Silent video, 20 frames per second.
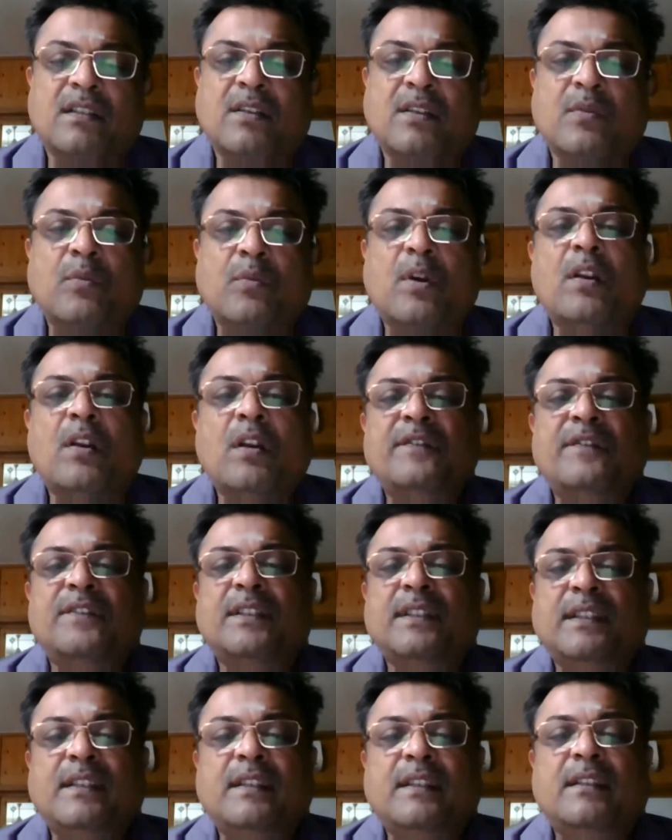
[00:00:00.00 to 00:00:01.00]
One of
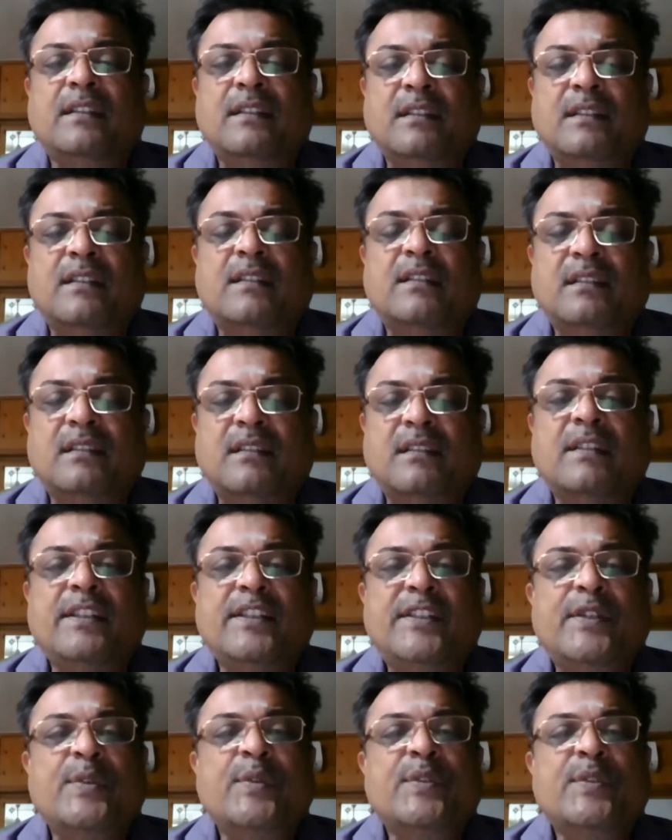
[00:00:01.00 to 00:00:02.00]
the
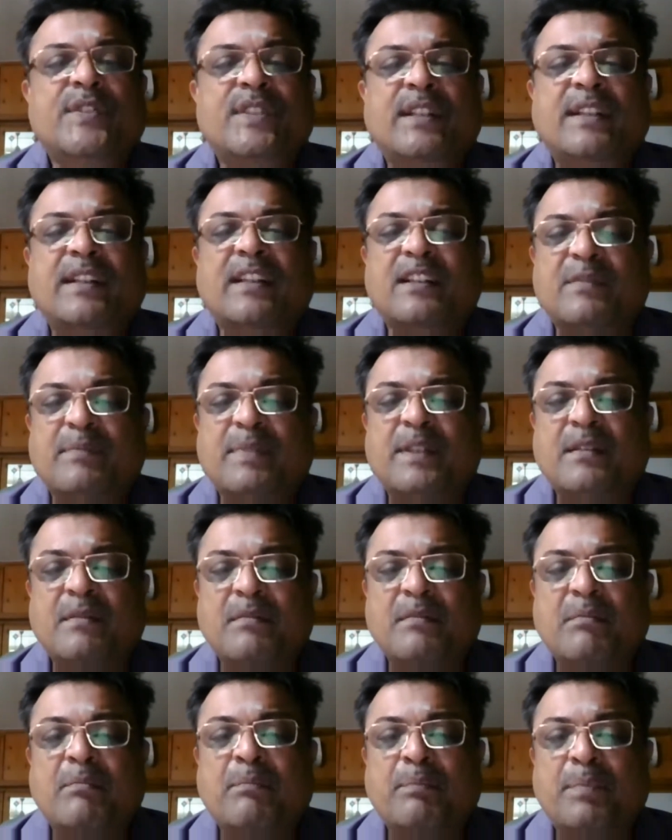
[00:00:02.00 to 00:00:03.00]
issues that has
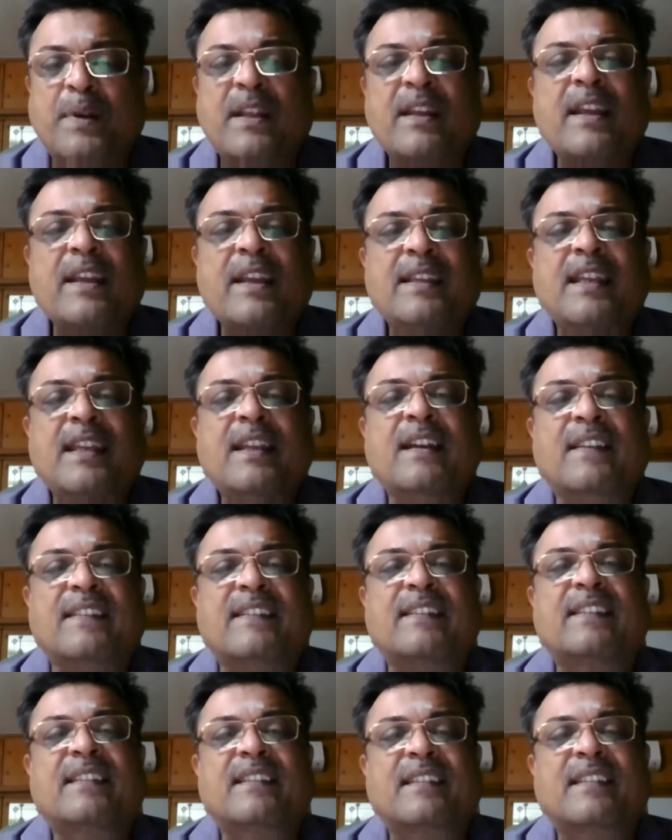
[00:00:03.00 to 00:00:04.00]
been plaguing
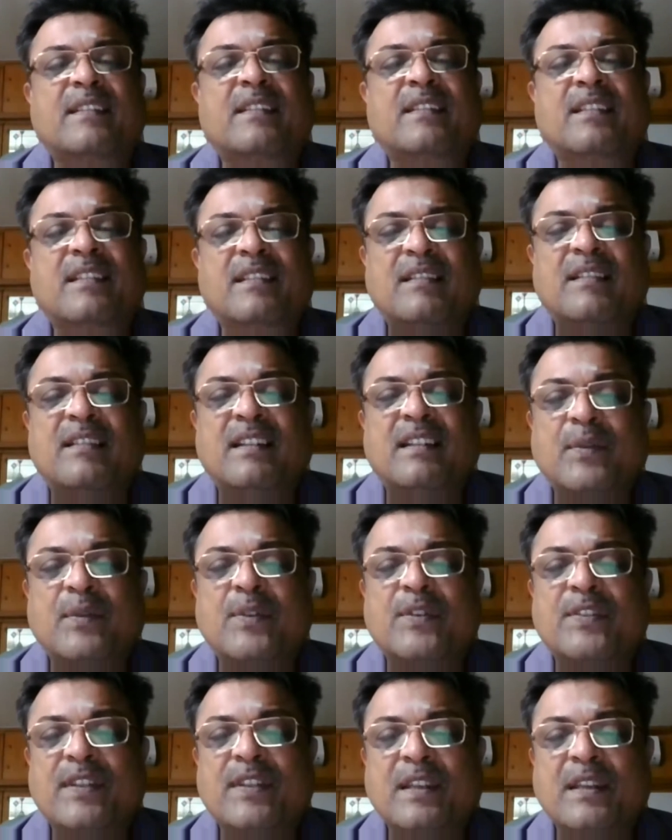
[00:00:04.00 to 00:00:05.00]
us, I
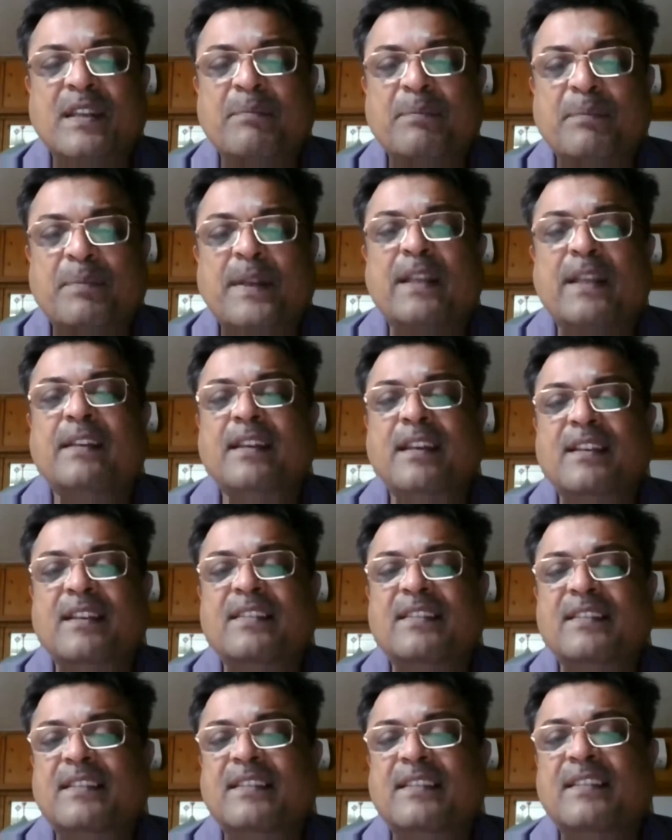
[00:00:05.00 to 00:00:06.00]
would say plaguing
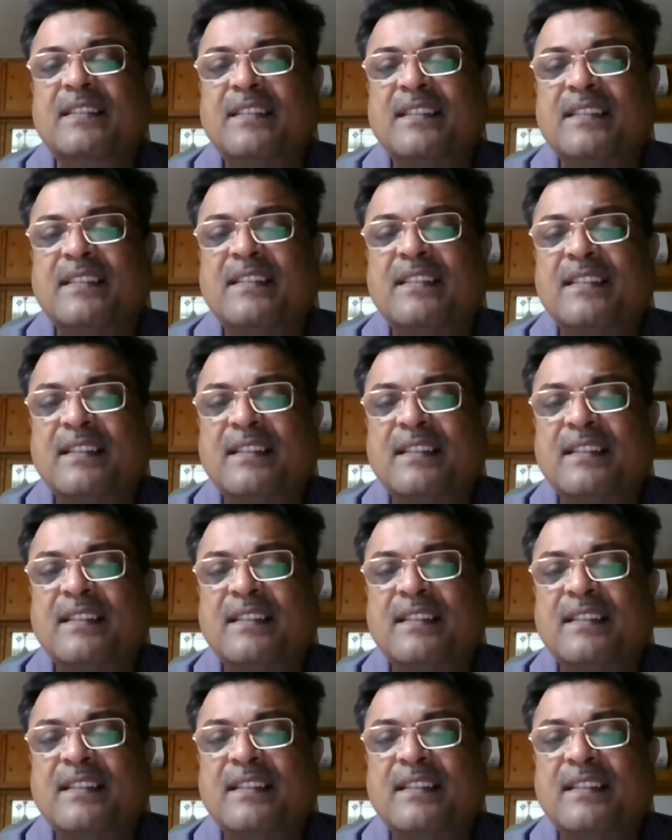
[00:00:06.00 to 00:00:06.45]
us